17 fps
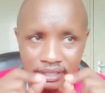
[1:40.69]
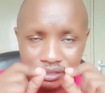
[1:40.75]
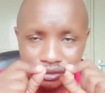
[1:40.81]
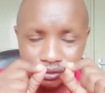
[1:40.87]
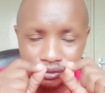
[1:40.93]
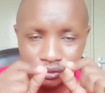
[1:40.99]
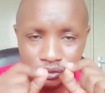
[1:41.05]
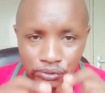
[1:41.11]

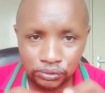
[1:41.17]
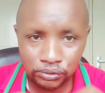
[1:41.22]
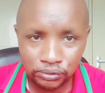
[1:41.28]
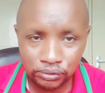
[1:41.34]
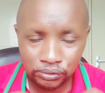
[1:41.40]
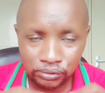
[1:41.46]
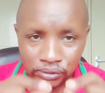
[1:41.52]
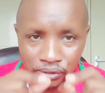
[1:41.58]

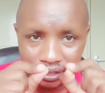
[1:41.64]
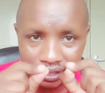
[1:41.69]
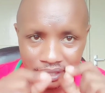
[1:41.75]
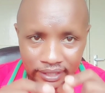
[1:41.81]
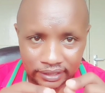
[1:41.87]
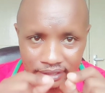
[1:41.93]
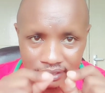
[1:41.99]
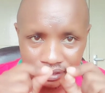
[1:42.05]
do
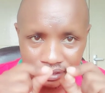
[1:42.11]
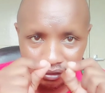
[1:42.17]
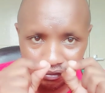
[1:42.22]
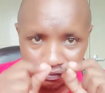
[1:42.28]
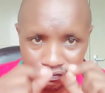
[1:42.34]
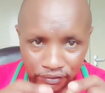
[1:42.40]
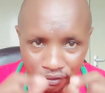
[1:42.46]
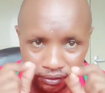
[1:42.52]
as
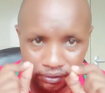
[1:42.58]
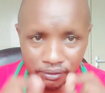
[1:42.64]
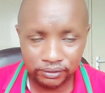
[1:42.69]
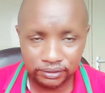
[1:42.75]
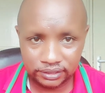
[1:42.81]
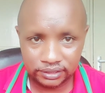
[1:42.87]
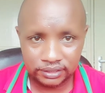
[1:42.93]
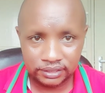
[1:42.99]

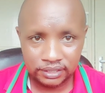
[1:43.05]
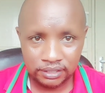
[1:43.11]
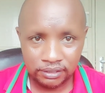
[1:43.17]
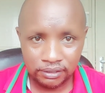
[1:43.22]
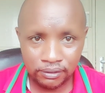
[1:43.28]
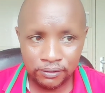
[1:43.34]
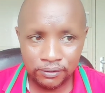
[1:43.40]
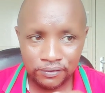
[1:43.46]
follows.
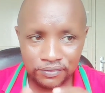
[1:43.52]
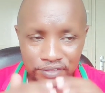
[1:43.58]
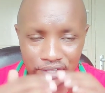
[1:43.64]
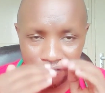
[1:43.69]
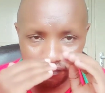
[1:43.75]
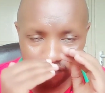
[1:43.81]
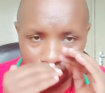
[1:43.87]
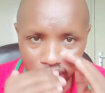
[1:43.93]
Or the
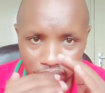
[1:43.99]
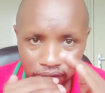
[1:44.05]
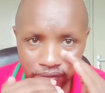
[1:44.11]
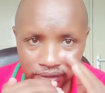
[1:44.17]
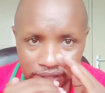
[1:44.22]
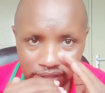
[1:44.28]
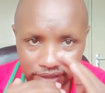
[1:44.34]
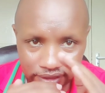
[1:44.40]

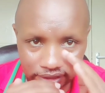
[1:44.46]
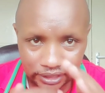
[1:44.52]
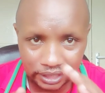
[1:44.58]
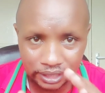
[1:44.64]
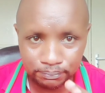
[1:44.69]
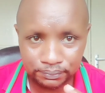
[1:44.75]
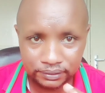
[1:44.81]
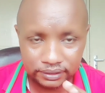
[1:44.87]
following
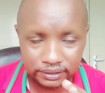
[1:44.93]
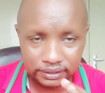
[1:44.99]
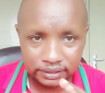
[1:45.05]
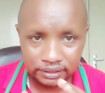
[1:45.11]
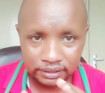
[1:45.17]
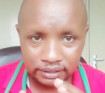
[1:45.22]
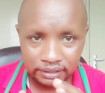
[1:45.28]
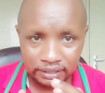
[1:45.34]
steps
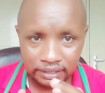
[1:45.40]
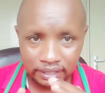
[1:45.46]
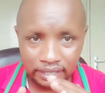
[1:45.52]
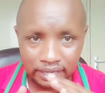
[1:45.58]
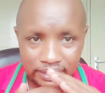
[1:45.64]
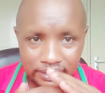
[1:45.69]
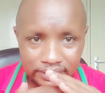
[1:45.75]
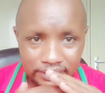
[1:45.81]

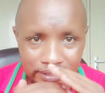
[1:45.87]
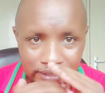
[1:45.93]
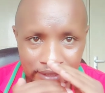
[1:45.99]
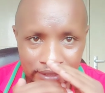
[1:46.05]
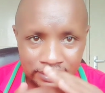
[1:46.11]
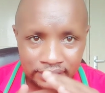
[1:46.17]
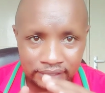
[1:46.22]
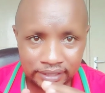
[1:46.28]
can
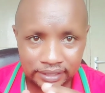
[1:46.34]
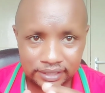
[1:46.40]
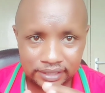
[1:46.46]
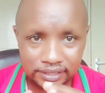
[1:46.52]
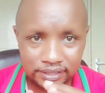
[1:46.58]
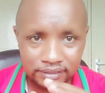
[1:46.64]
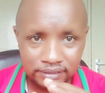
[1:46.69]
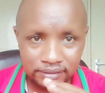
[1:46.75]
ease
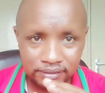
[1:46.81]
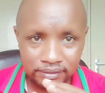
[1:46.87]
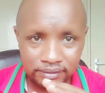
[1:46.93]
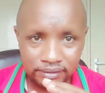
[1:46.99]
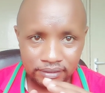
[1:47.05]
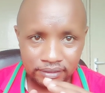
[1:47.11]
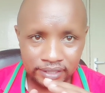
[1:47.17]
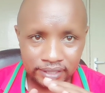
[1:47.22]

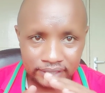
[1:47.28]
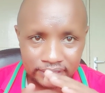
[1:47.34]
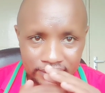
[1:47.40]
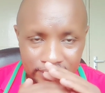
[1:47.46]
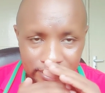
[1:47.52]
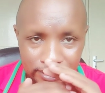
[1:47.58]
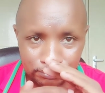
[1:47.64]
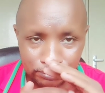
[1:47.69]
the
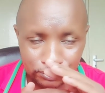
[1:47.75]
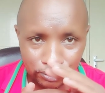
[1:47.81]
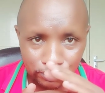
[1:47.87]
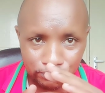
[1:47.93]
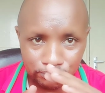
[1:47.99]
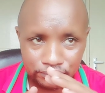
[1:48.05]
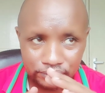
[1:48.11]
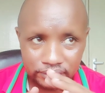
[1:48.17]

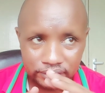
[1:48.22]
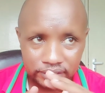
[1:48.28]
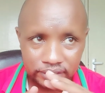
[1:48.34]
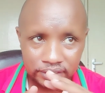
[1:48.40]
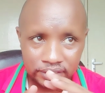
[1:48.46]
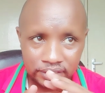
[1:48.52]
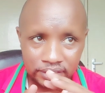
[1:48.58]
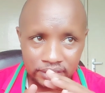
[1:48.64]
symptoms
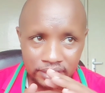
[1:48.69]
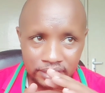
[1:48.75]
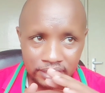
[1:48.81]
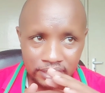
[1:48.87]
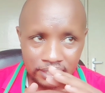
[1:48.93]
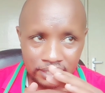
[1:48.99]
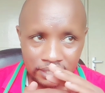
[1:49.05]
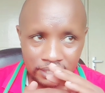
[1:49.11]

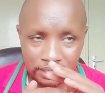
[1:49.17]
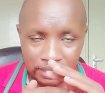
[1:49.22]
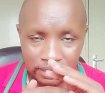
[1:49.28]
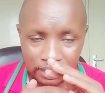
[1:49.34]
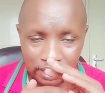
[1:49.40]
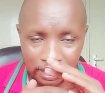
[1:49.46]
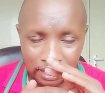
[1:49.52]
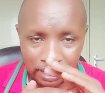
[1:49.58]

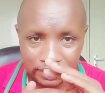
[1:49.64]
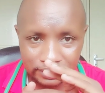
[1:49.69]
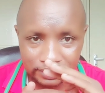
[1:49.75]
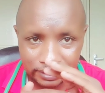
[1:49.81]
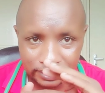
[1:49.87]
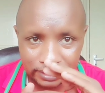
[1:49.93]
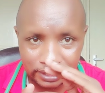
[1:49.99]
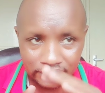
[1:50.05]
and
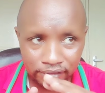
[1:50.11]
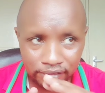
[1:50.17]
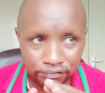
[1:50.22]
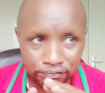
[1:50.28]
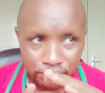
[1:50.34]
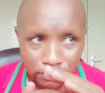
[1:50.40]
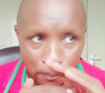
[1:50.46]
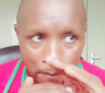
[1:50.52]
relieve
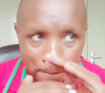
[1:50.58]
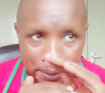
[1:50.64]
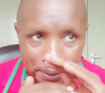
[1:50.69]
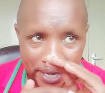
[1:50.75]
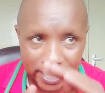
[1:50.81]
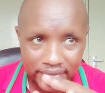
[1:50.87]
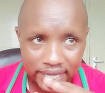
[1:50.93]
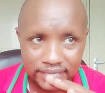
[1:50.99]

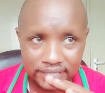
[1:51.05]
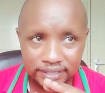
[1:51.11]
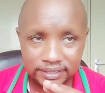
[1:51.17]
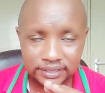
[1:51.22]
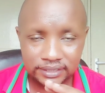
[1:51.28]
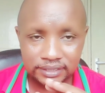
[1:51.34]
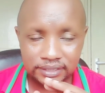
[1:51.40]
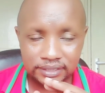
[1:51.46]
pain